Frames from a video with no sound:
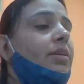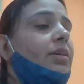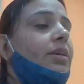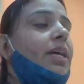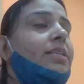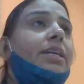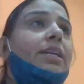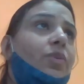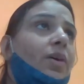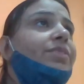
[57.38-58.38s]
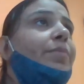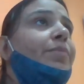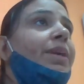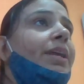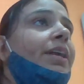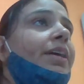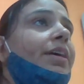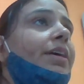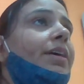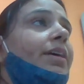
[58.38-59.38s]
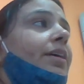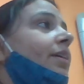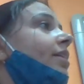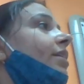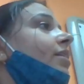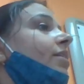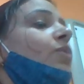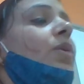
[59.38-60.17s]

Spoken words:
Yesterday you have submitted? Who